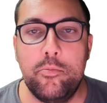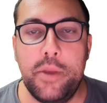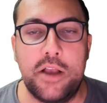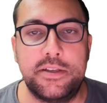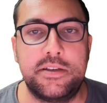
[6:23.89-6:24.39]

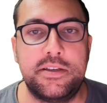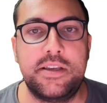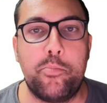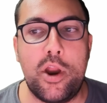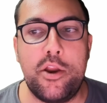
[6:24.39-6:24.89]
Because this is
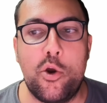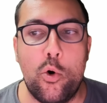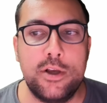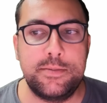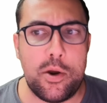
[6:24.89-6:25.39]
a brand new
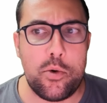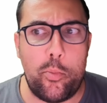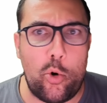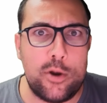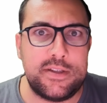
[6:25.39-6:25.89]
course, my
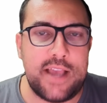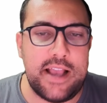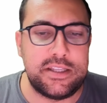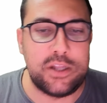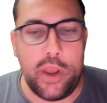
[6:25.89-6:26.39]
reports
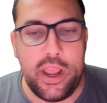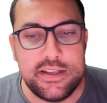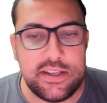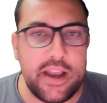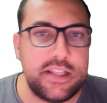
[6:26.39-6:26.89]
has no
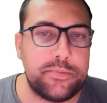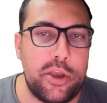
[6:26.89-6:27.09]
insights,